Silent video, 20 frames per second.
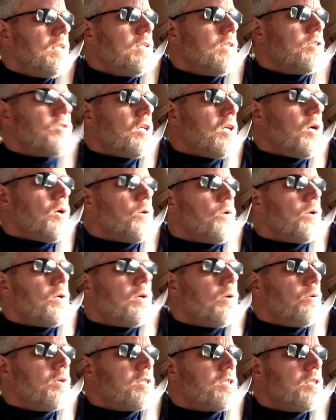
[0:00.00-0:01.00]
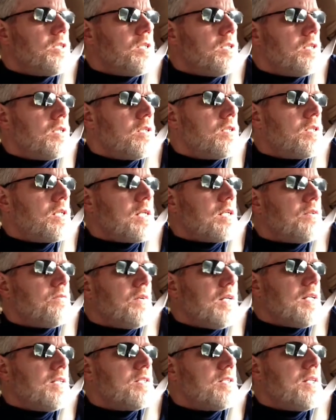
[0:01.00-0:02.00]
So I want you to take
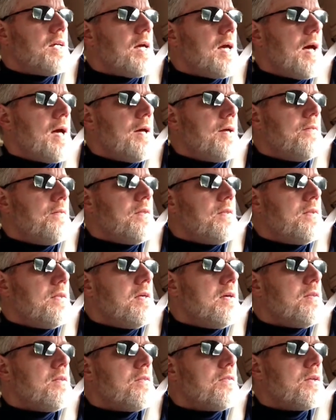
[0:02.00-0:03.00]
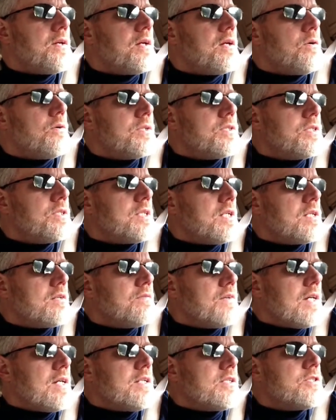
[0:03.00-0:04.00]
advantage of that. And then the other thing I want you to take
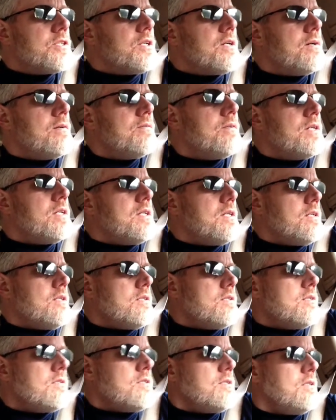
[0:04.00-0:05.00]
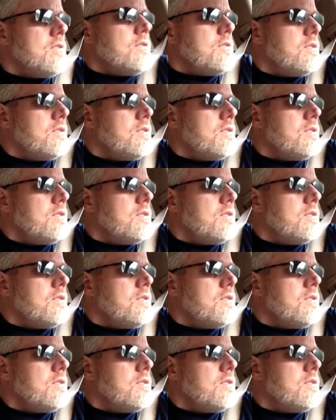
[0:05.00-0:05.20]
advantage of is,